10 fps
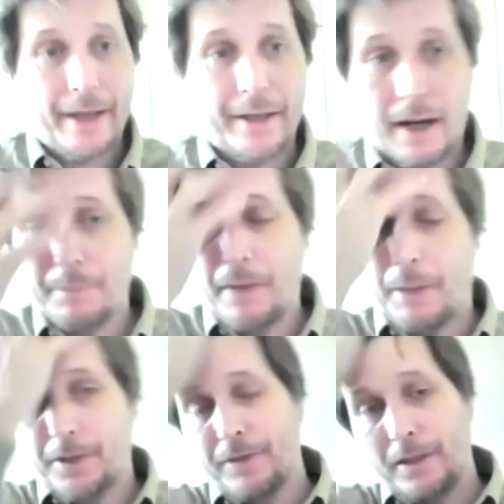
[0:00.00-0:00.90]
and I'm
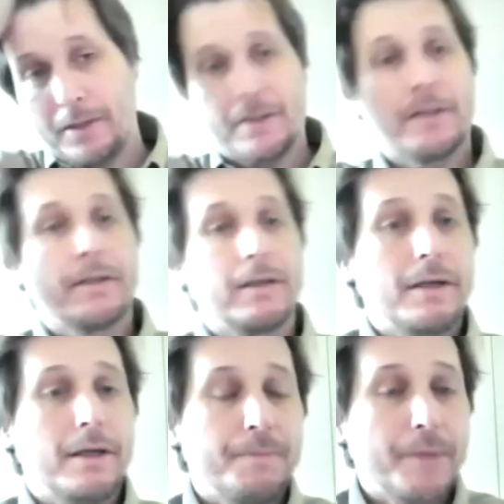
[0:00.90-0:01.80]
convinced
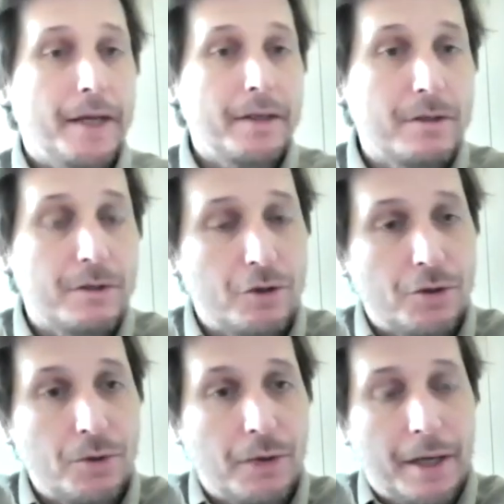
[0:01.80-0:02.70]
that this is
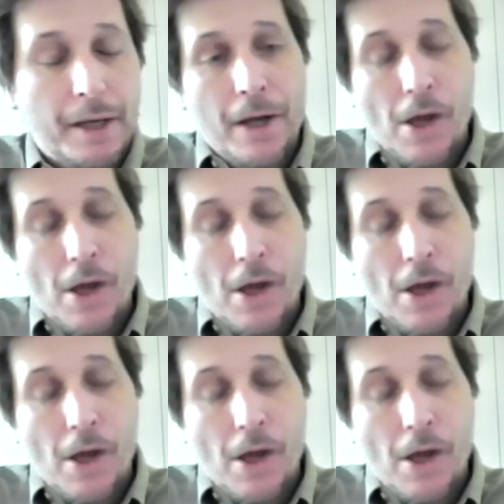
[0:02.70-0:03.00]
true, that